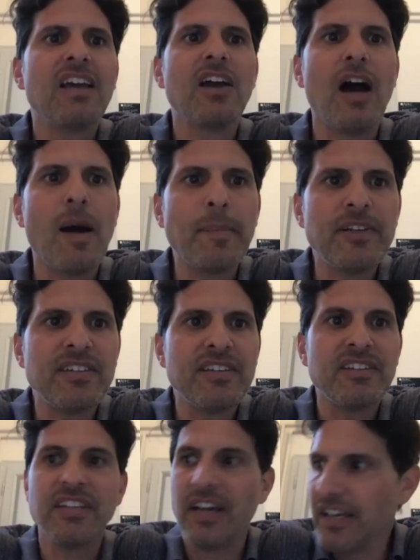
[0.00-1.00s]
Commodus
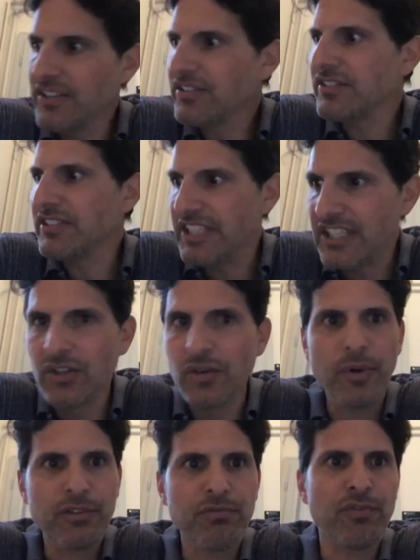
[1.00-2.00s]
does deal
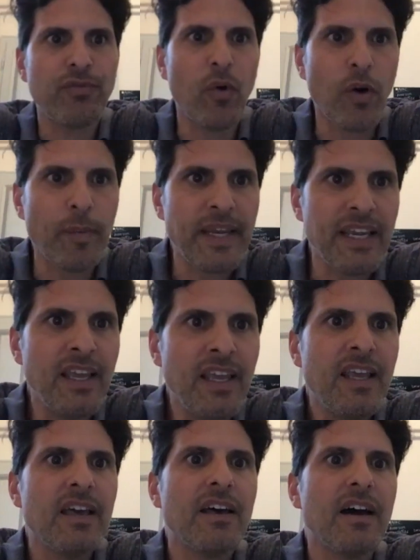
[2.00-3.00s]
with reforming
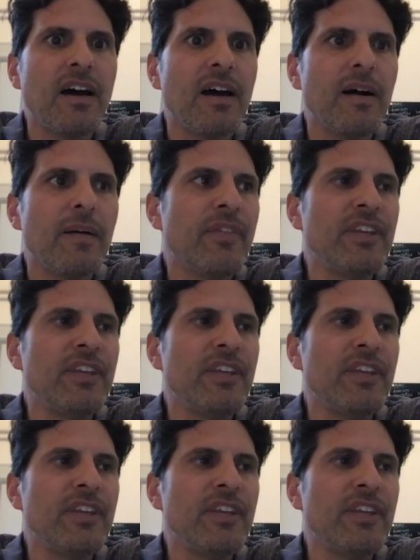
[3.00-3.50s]
uh,